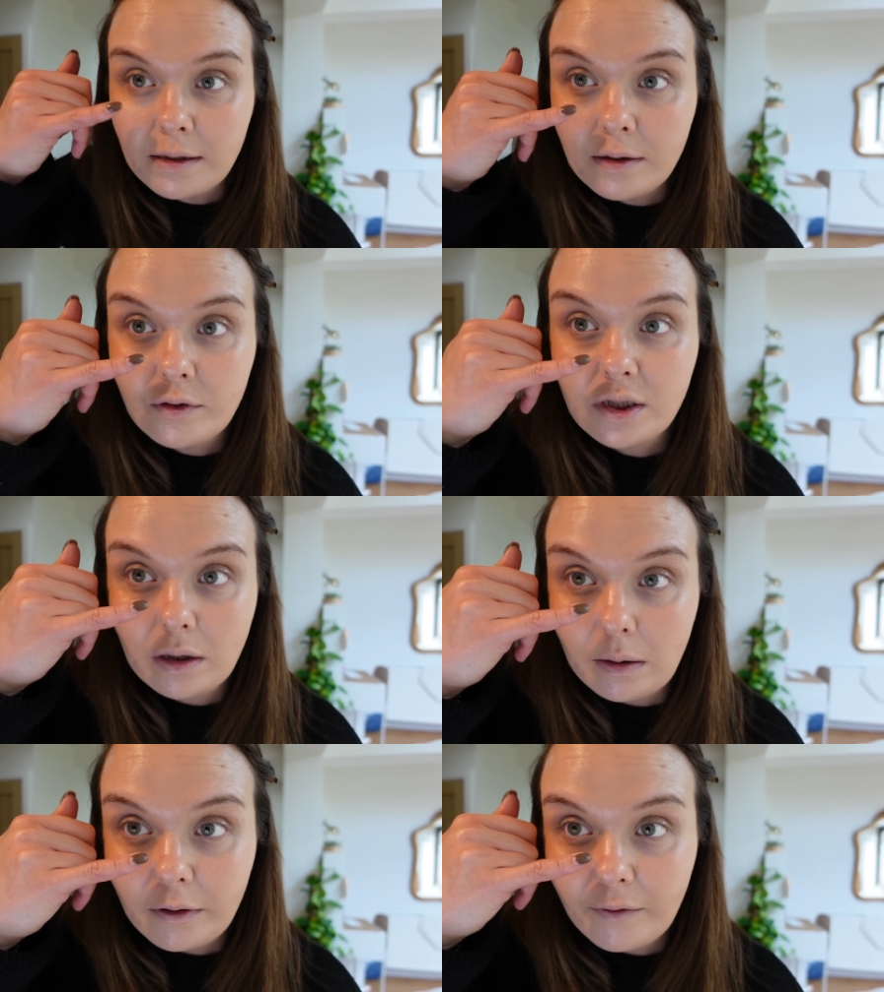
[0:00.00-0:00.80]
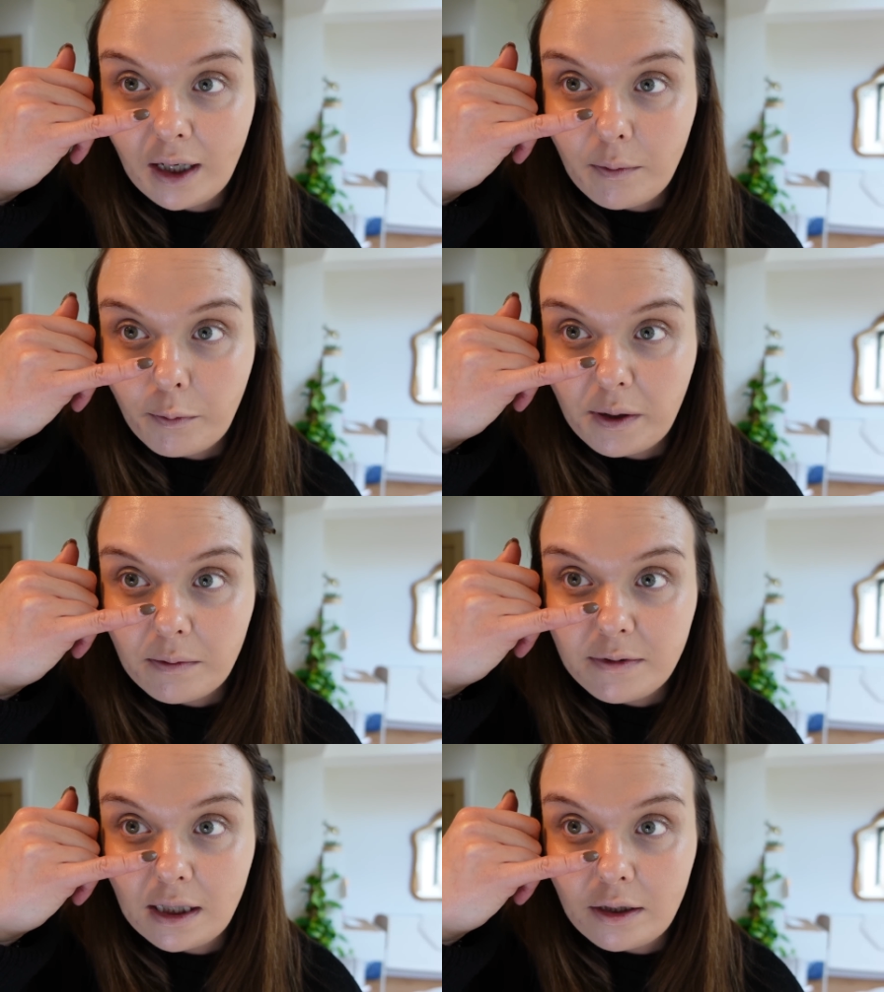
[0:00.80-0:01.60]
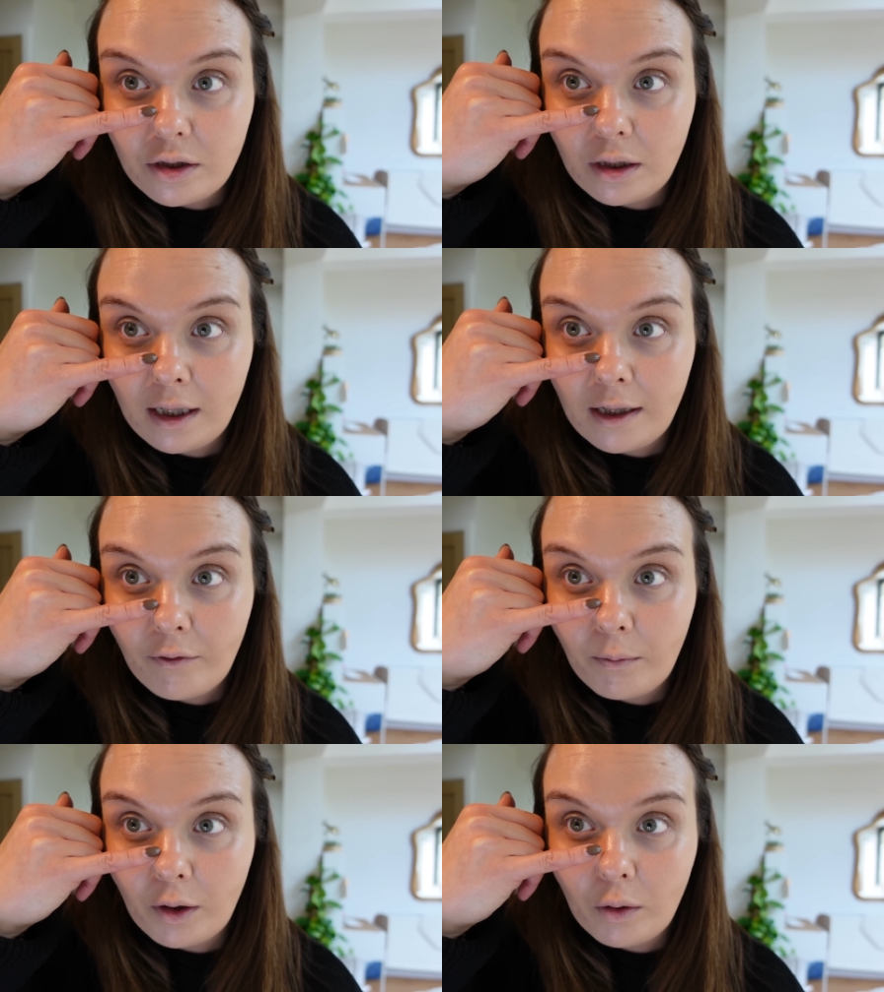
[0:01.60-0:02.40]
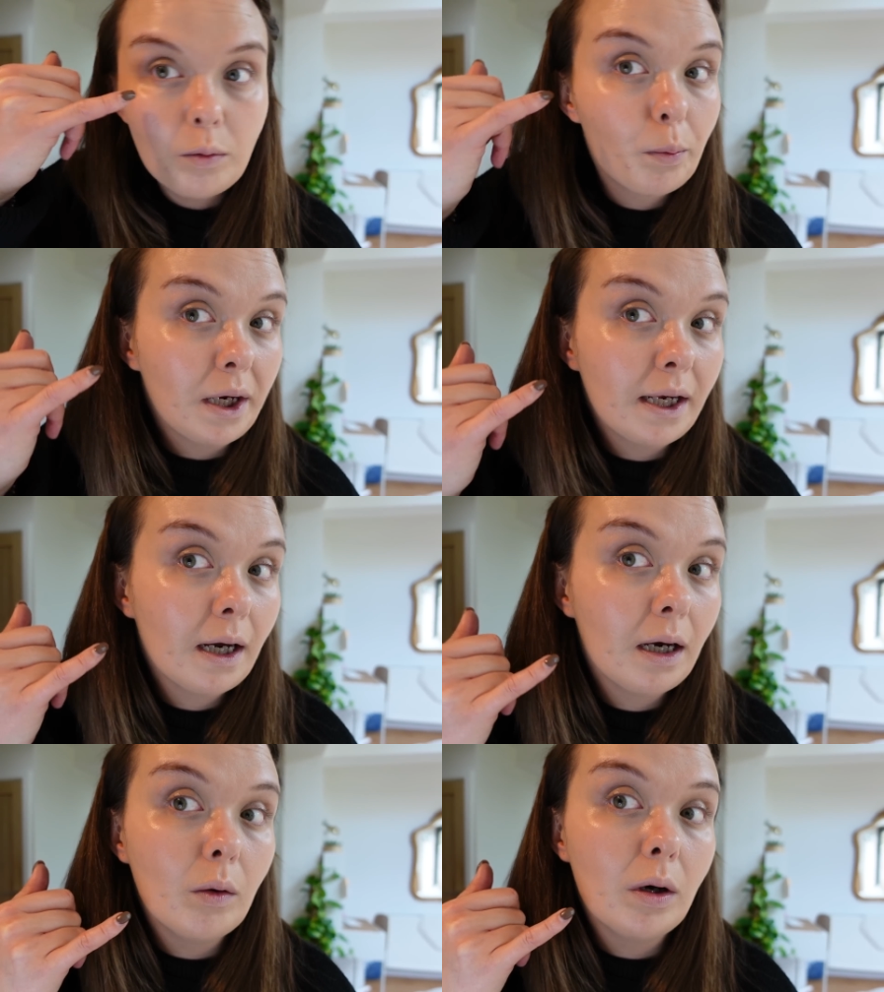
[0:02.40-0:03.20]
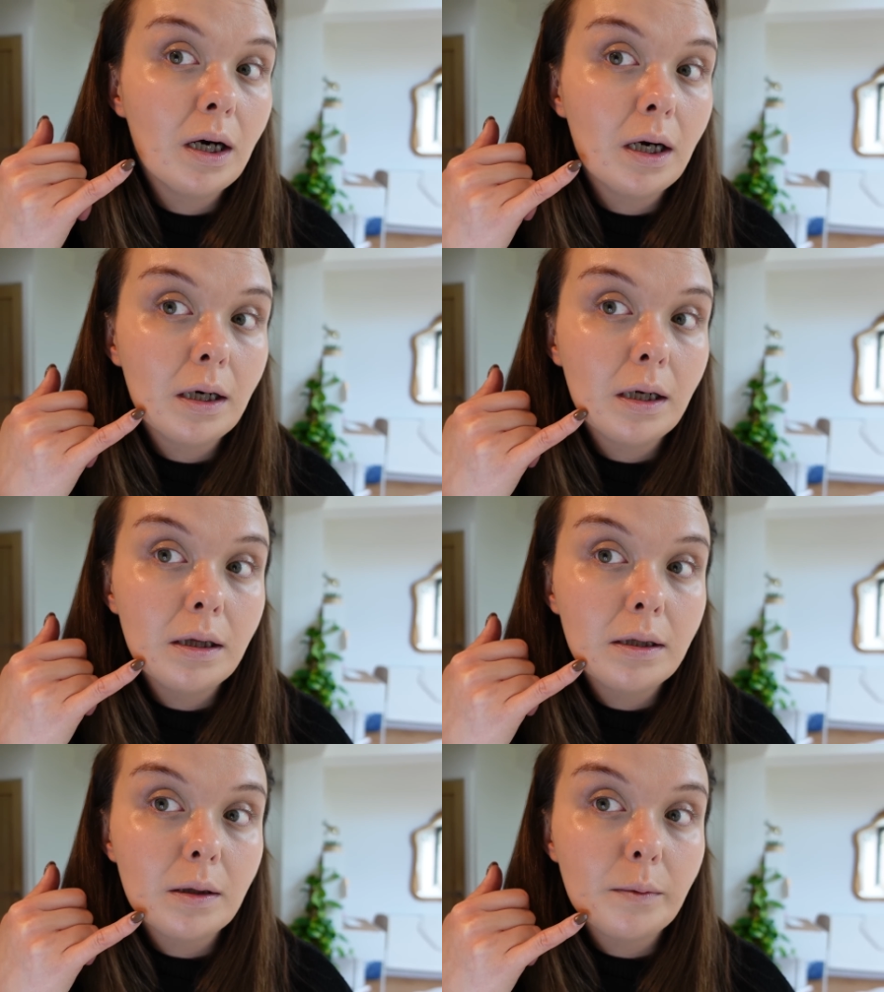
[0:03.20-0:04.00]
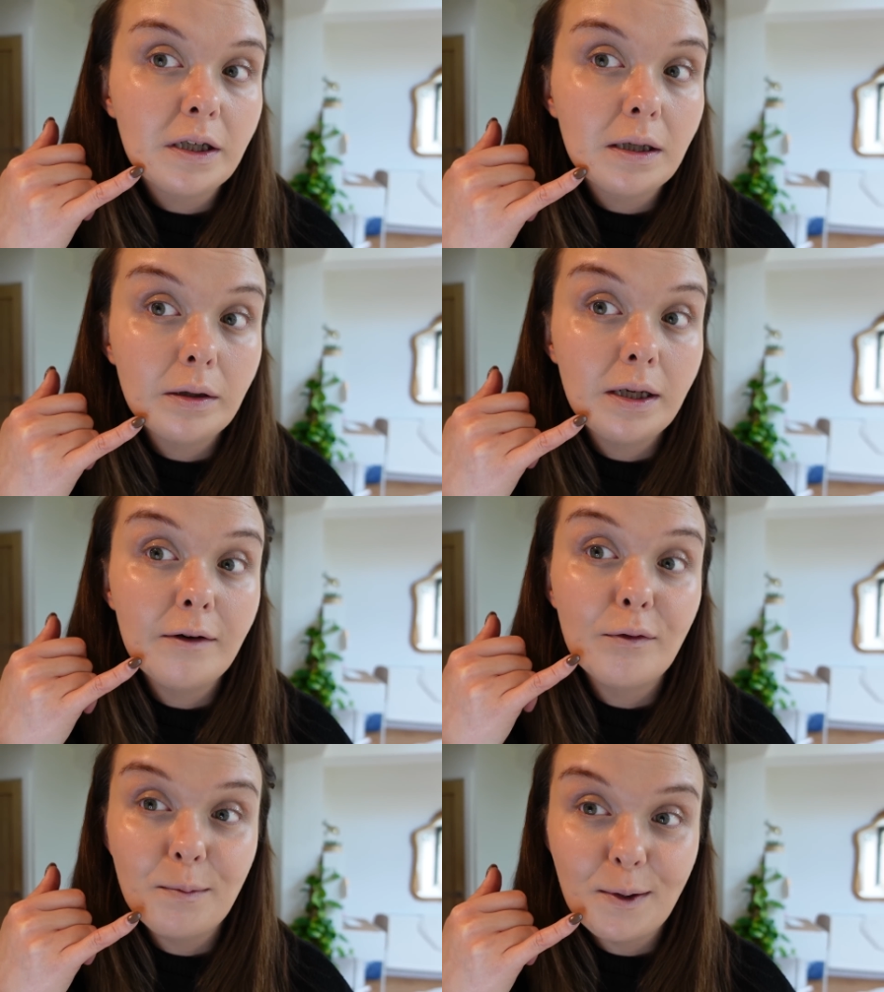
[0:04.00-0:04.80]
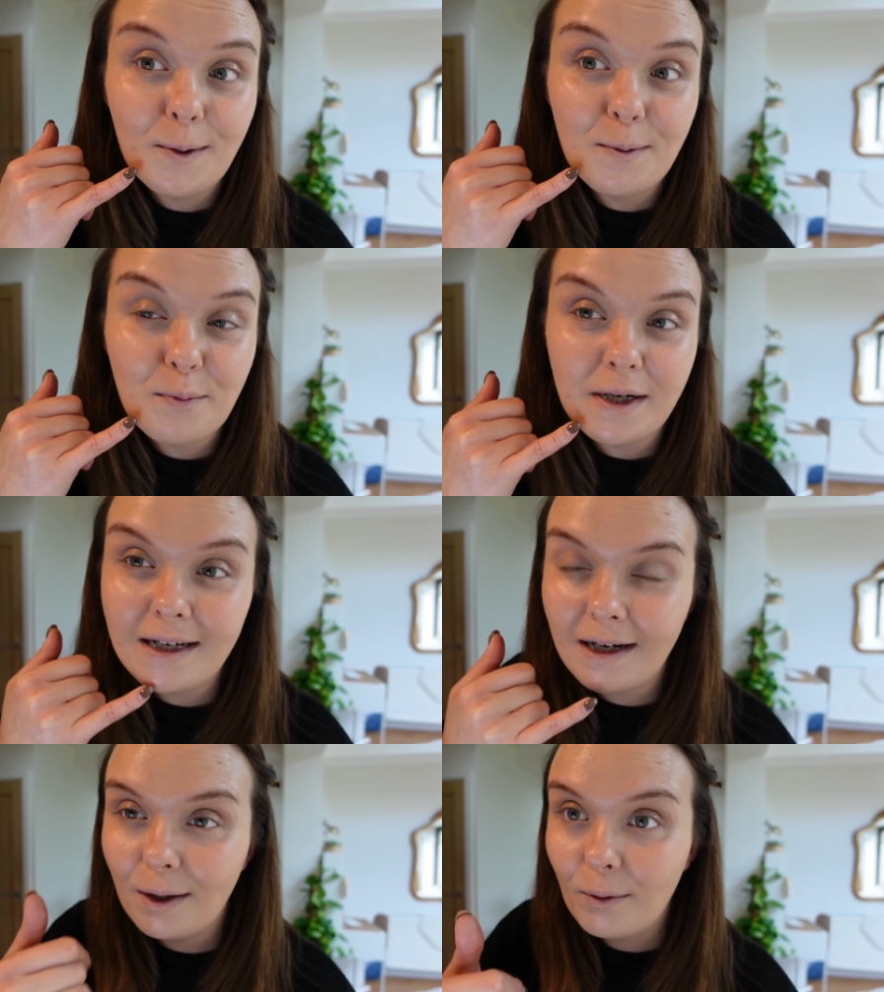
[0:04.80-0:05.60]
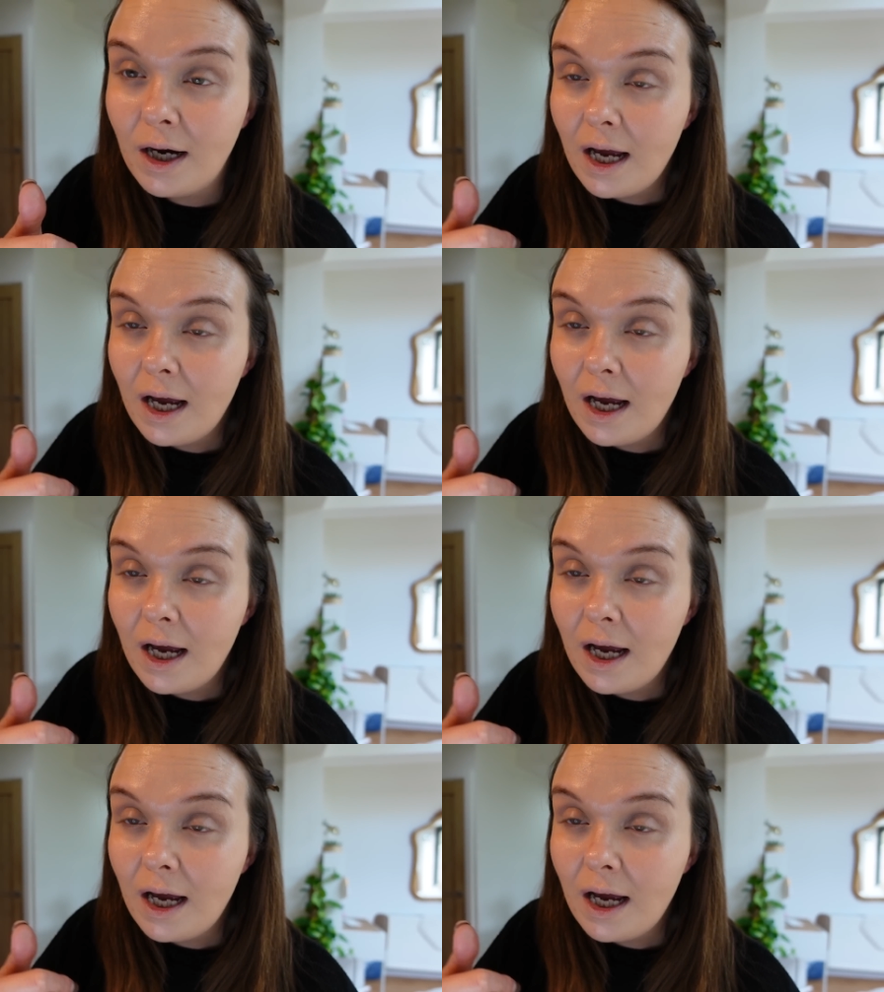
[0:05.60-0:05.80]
So we've just got a bit of hyperpigmentation here from an old breakout, and a little bit down here from an old breakout,